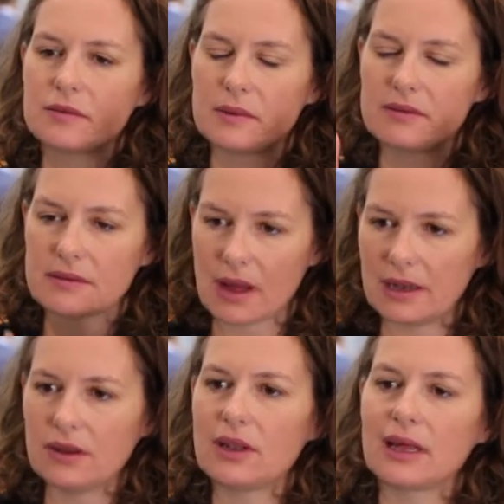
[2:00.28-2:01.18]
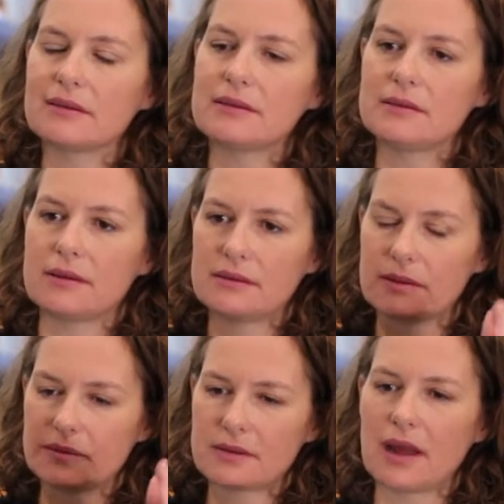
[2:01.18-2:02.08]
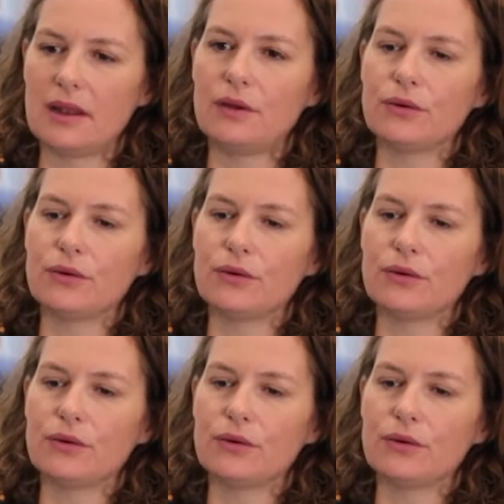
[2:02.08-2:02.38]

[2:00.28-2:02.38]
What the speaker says: with siloed legacy systems, siloed